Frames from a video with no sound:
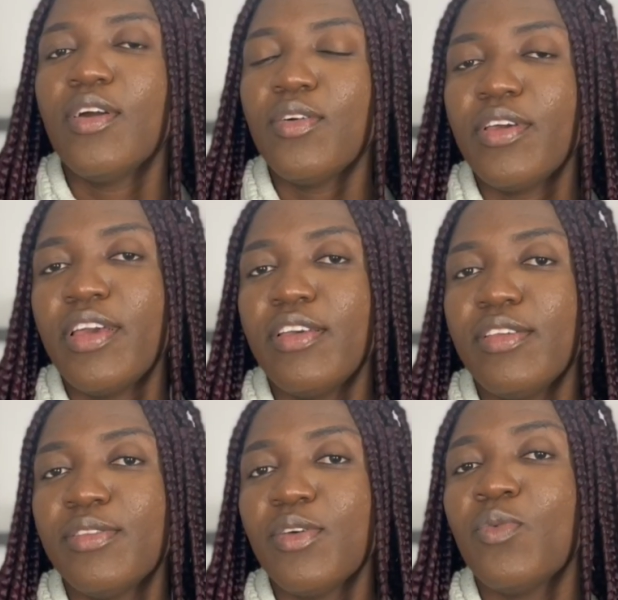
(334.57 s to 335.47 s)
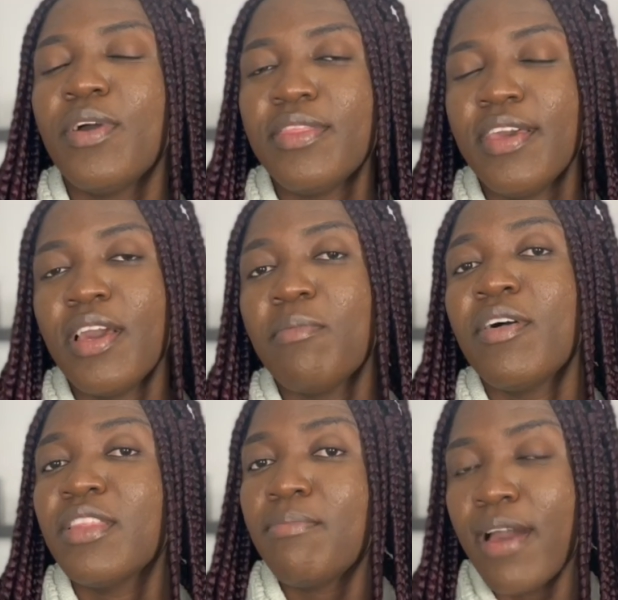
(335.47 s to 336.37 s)
Okay, so one thing
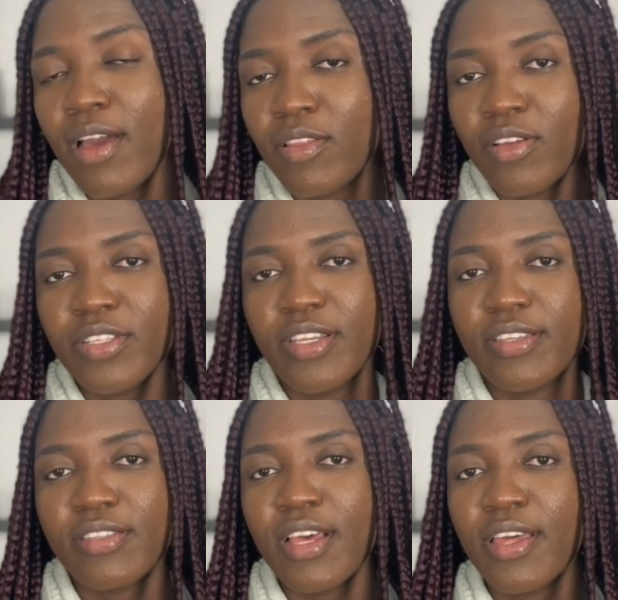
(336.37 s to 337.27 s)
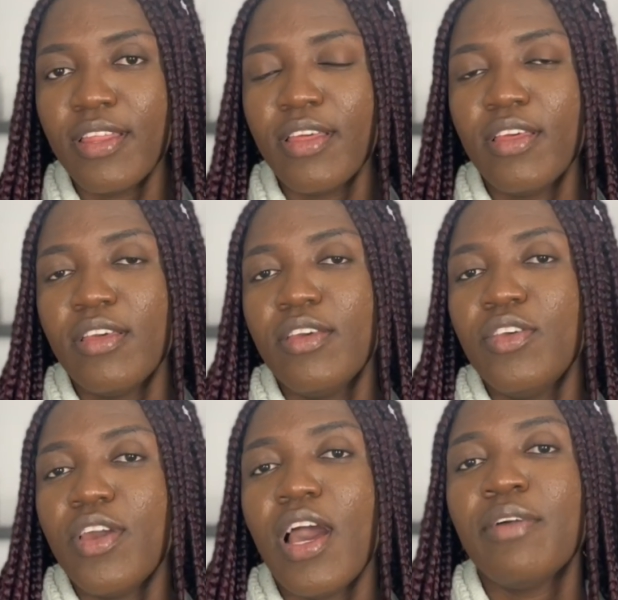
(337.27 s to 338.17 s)
about the biology is that
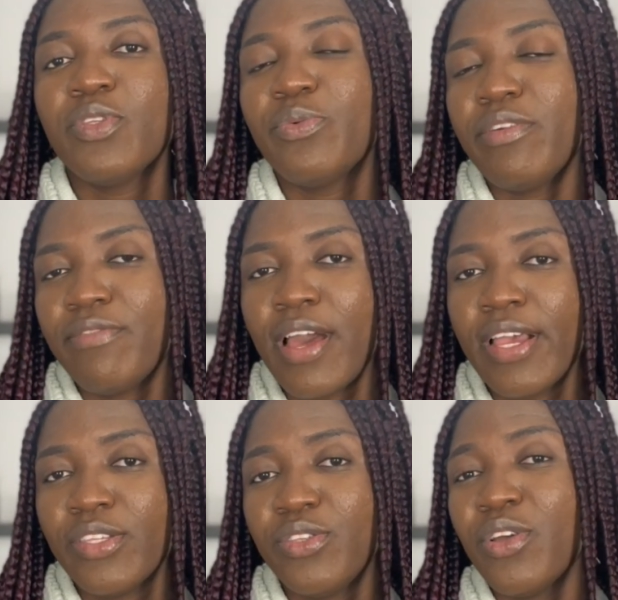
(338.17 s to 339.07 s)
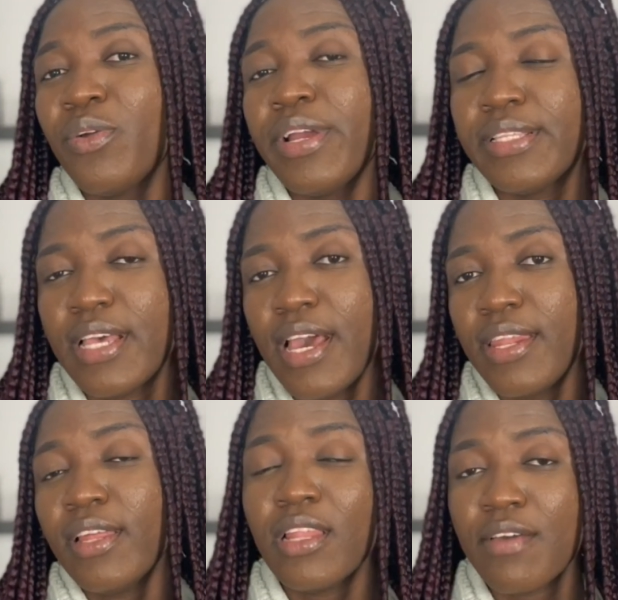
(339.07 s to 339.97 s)
you have to revise your grade
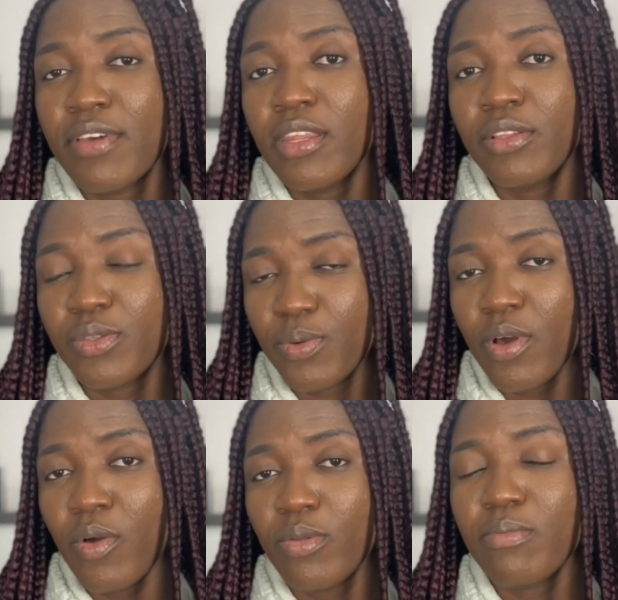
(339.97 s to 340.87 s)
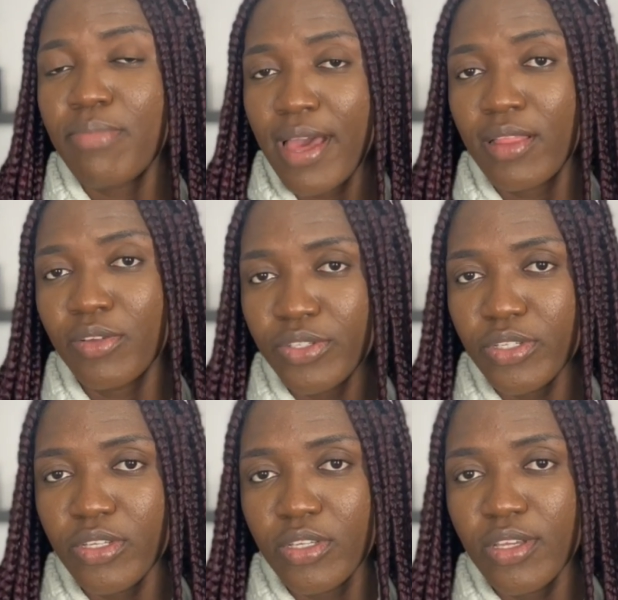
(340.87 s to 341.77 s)
10, 11, and 12
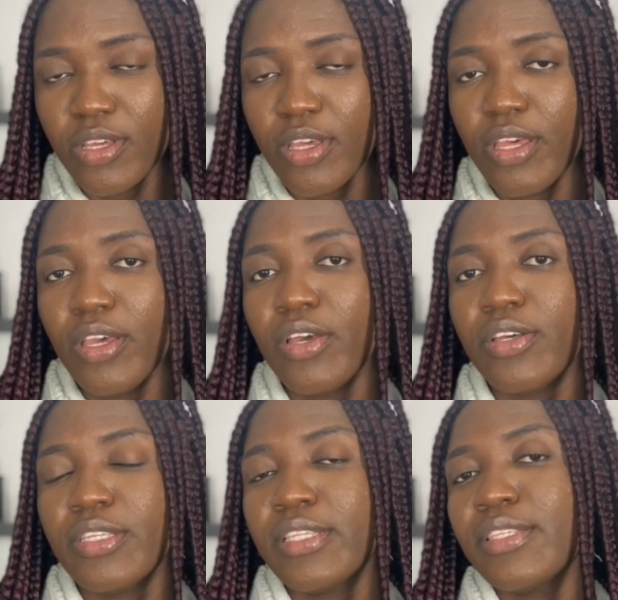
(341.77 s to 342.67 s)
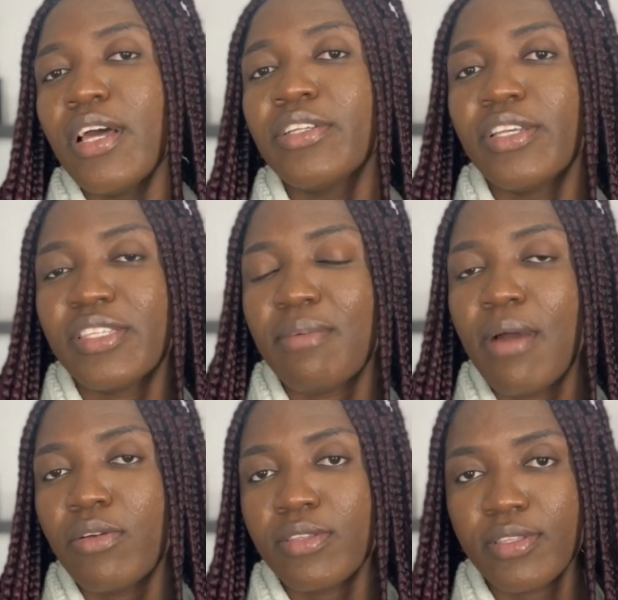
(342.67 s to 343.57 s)
biology, because it's not just
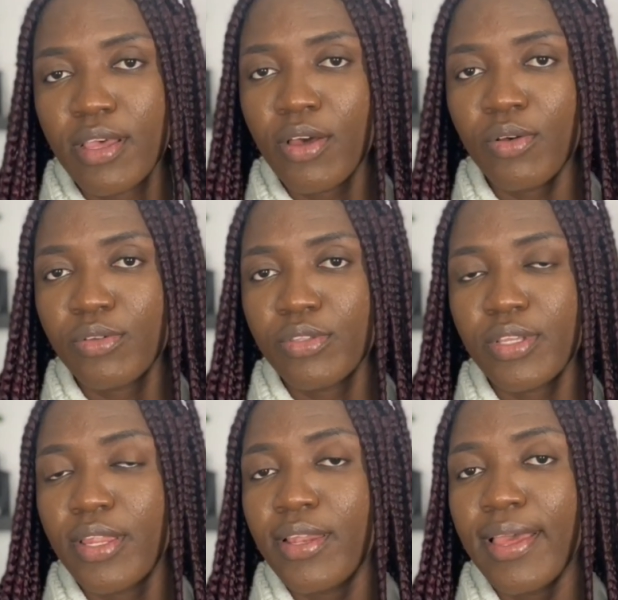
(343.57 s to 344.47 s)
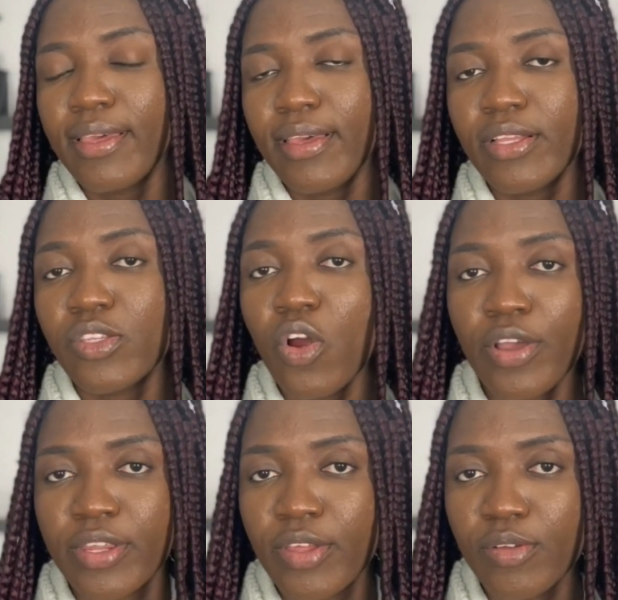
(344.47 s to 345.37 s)
about cells and like its
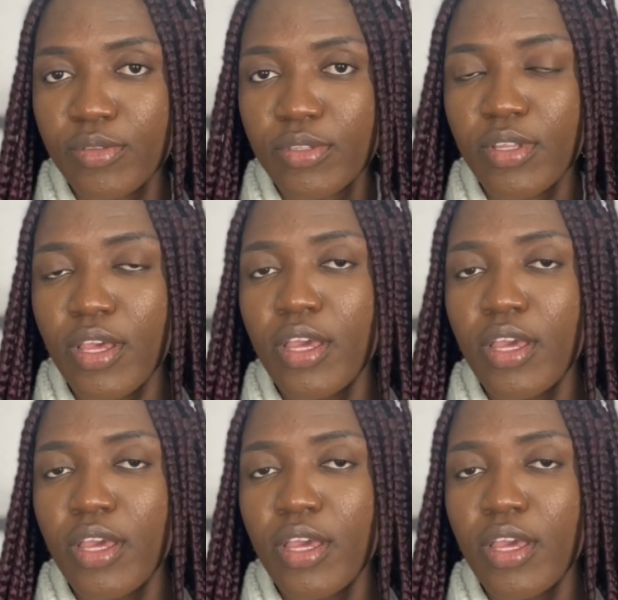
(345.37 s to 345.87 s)
organelles.